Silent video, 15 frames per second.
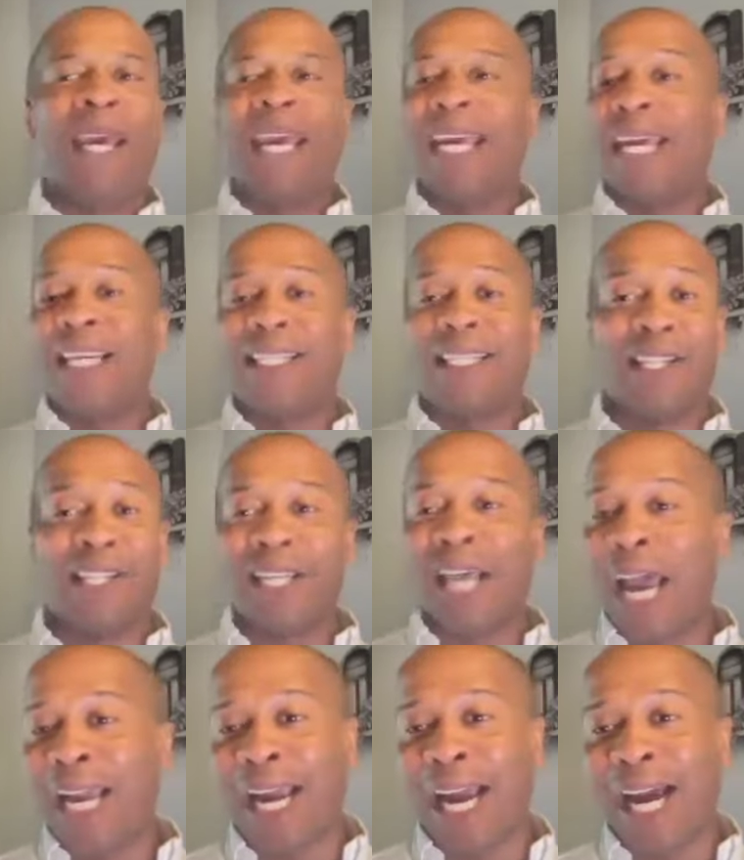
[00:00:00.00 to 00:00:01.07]
He gets to just
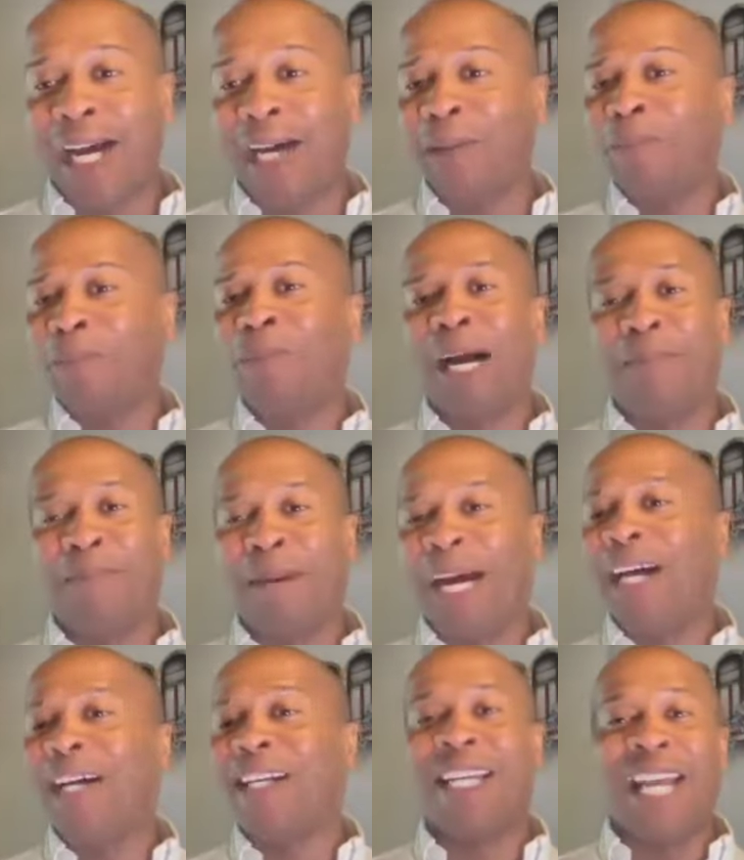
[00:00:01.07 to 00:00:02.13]
hang out, pop
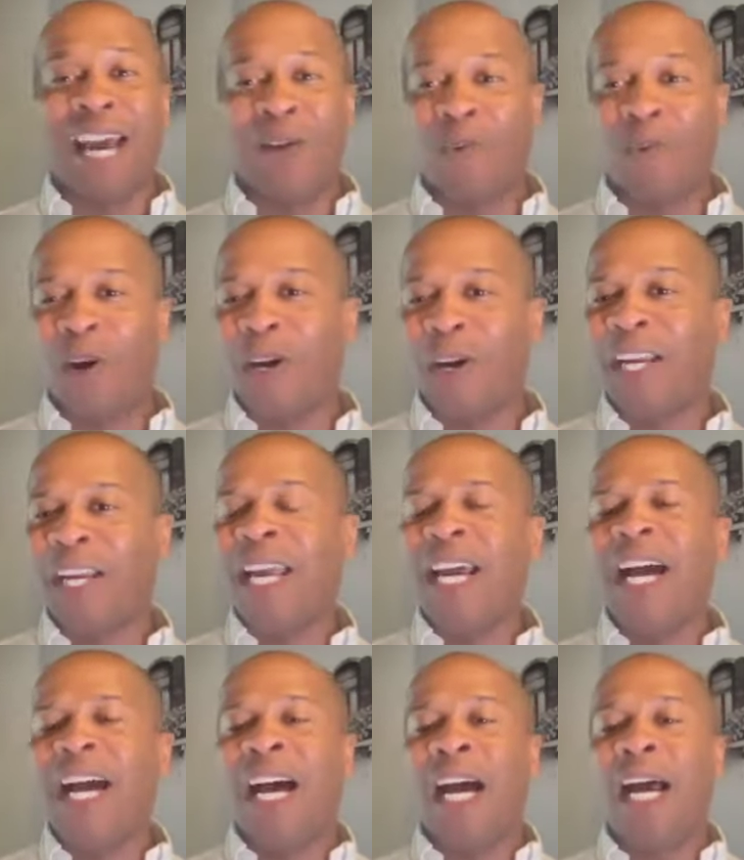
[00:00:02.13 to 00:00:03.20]
out, network,
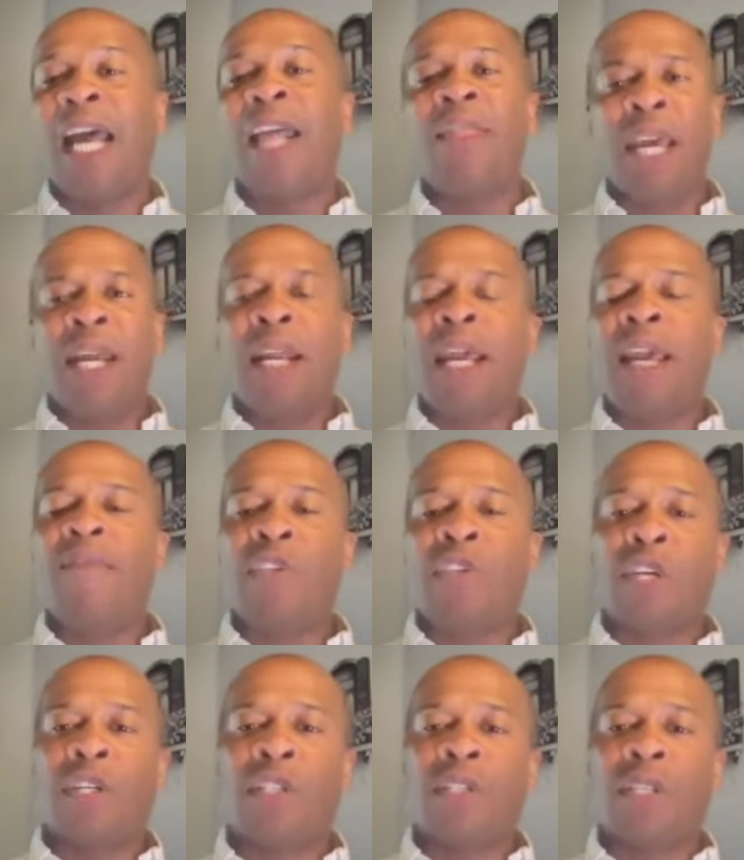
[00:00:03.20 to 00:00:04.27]
uh, and then even
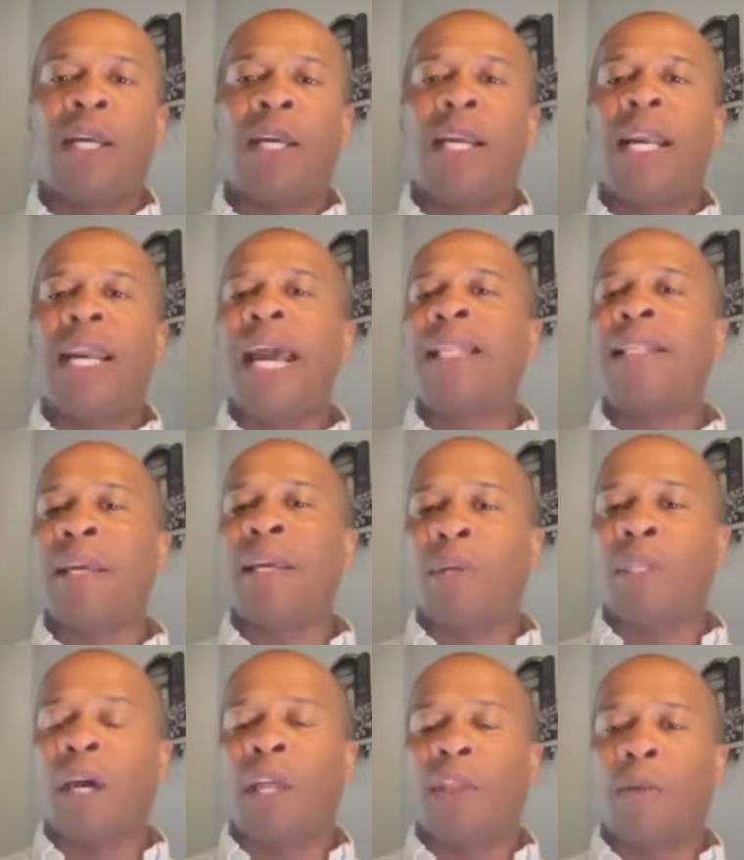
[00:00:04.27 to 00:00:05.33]
just connecting
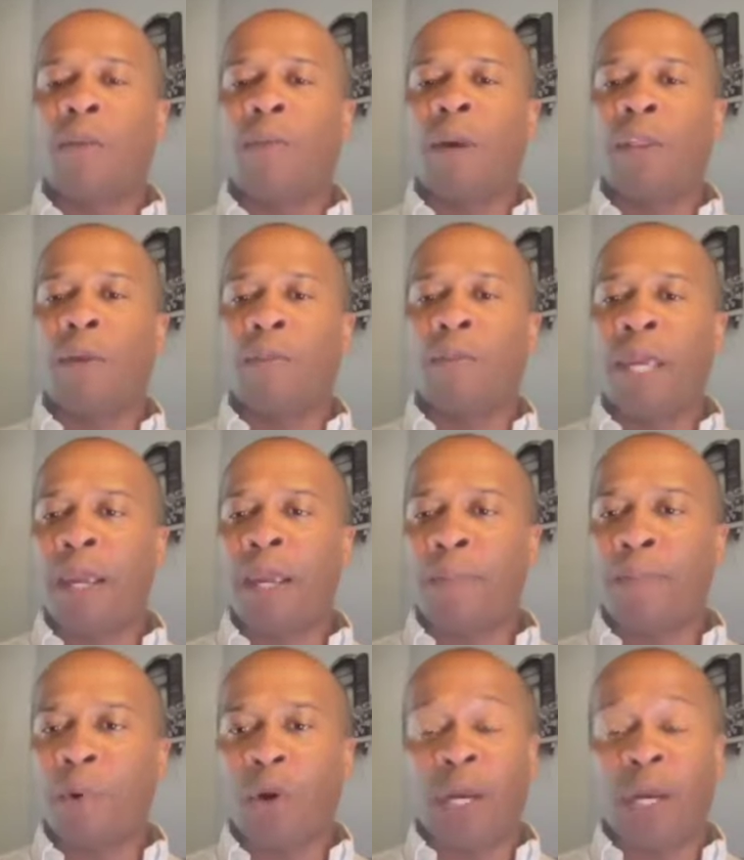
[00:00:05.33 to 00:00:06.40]
with other other
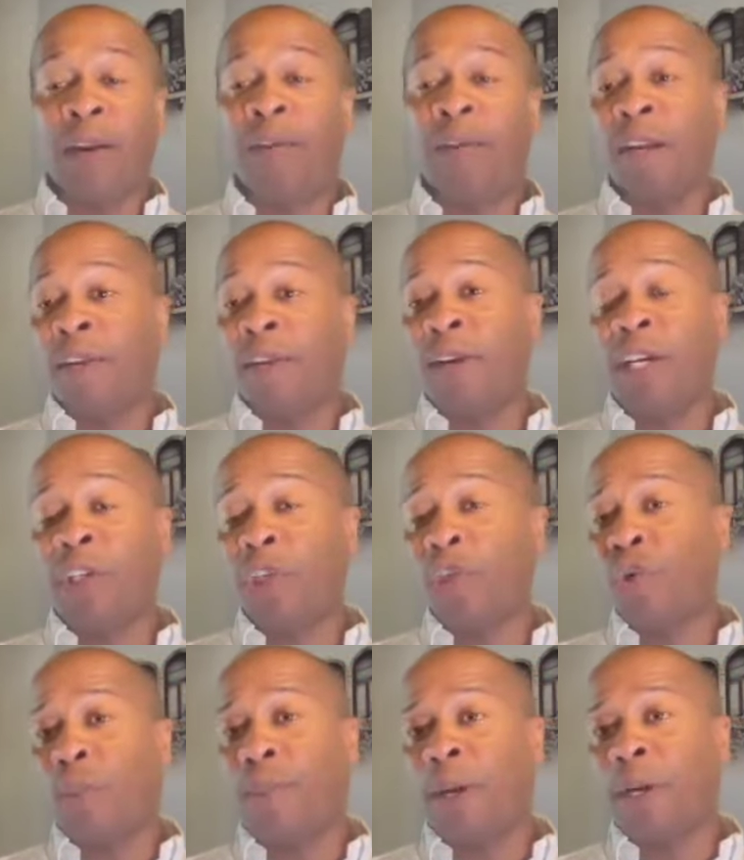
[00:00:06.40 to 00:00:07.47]
people in a, in a very
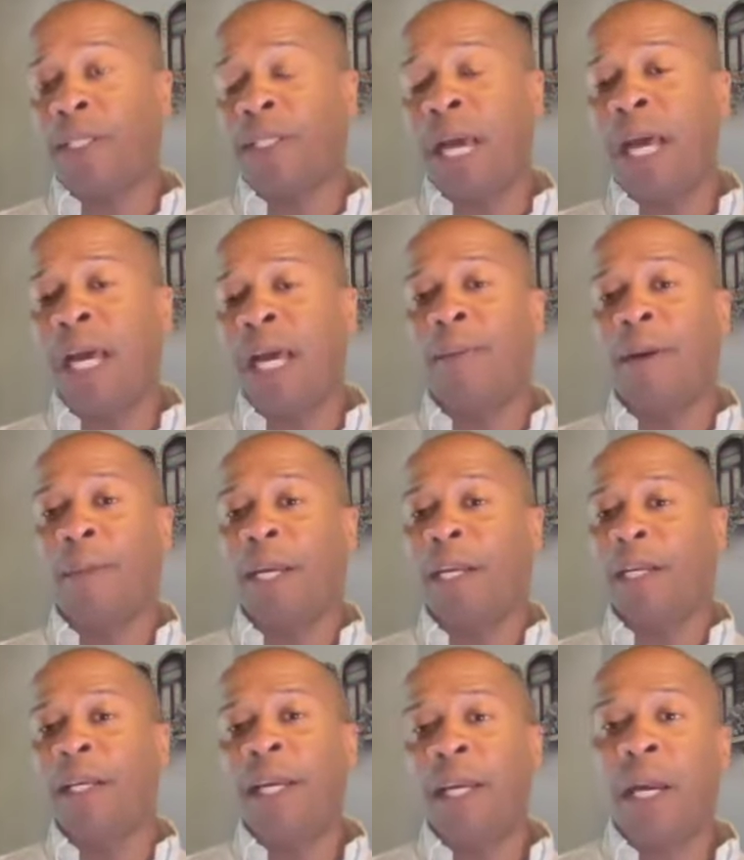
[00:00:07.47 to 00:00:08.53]
short period of time. I
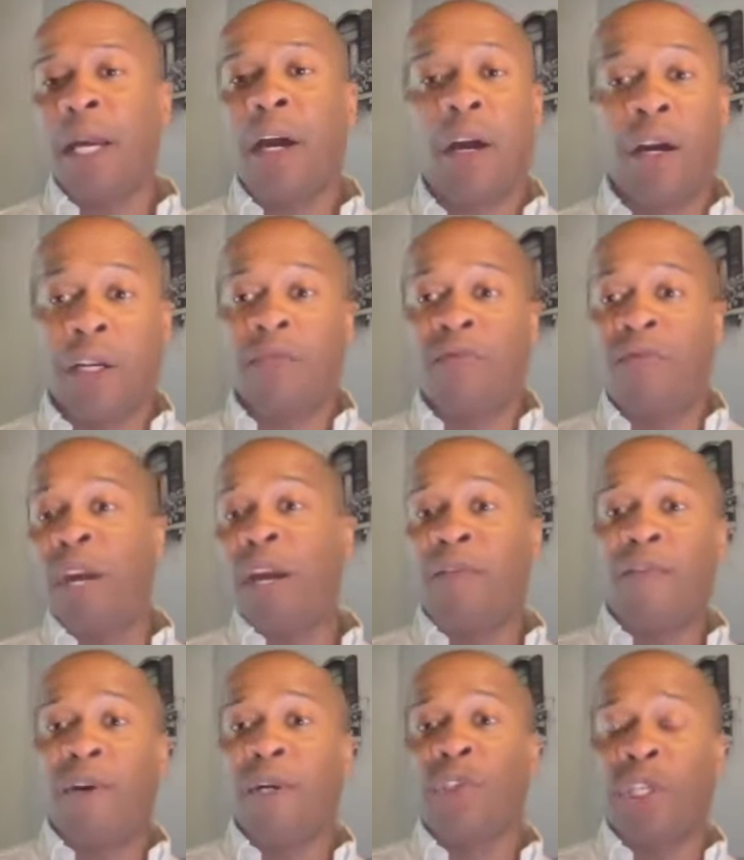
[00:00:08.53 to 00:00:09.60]
mean, y'all heard his very
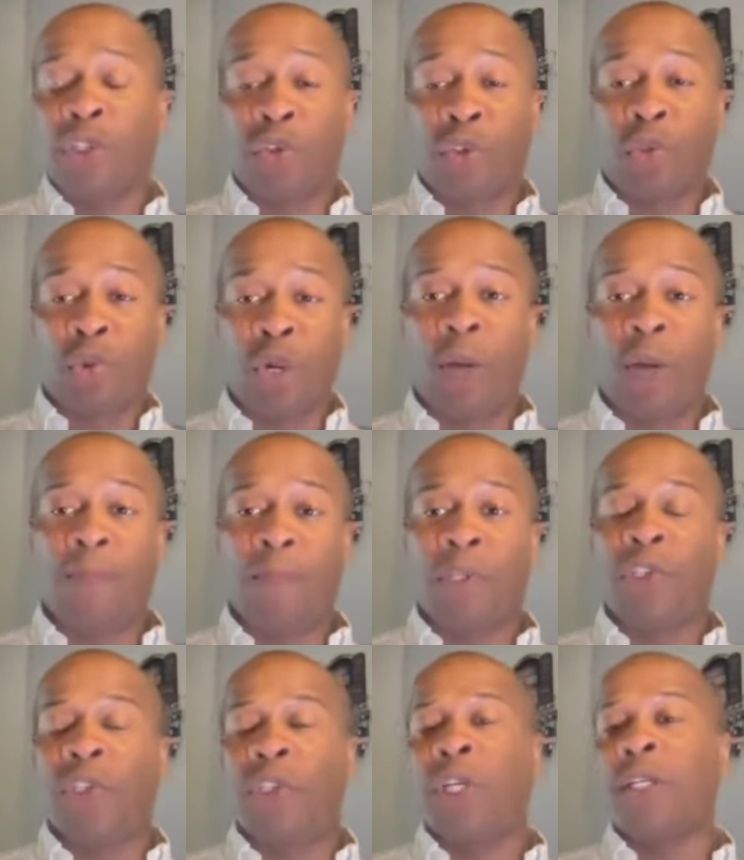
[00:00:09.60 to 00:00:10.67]
first just trip
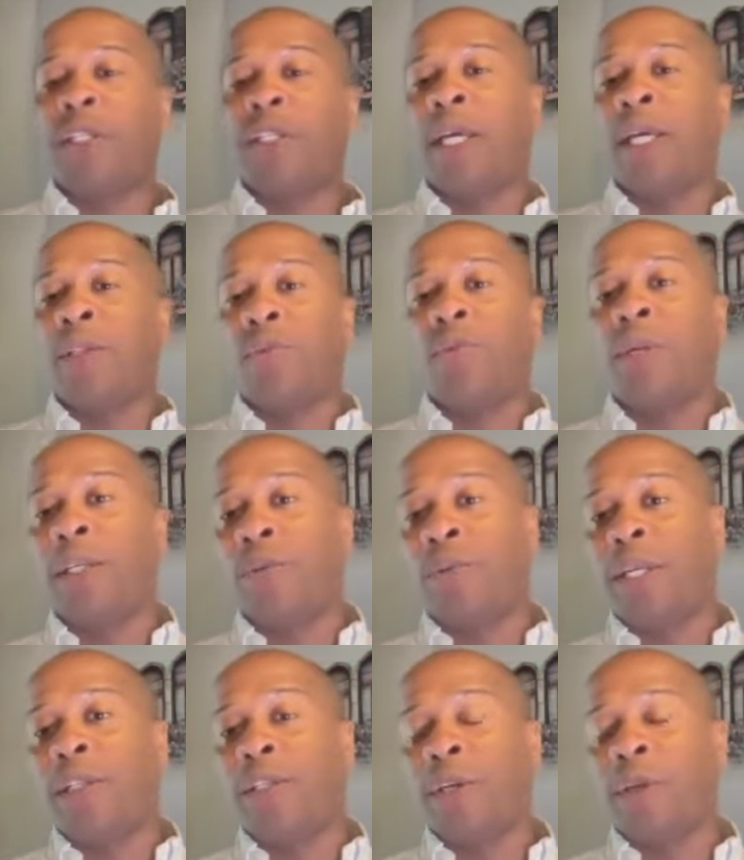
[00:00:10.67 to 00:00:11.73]
was just in twenty
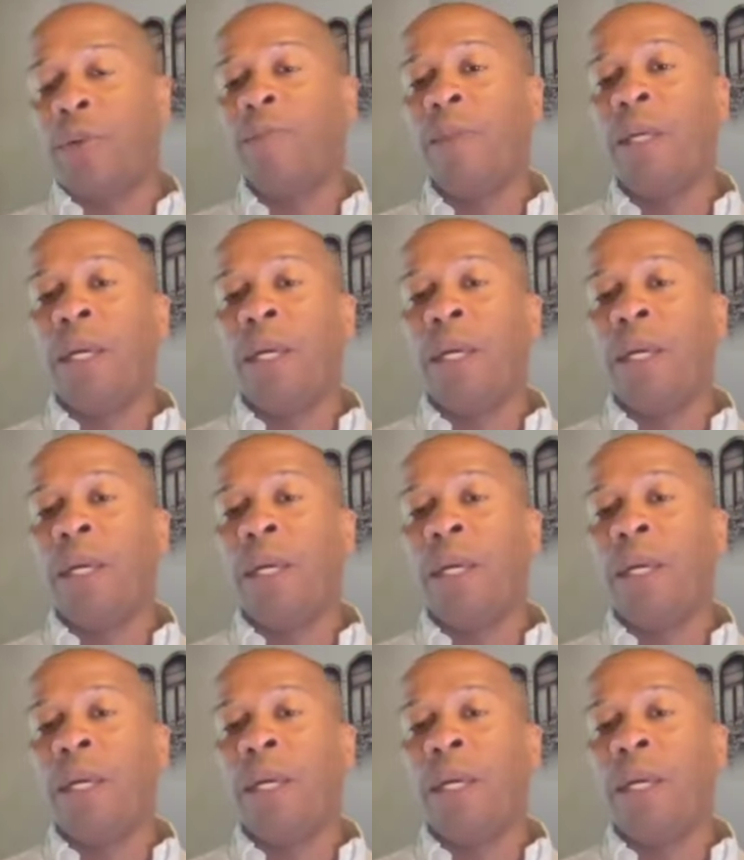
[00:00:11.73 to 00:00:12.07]
twenty-two.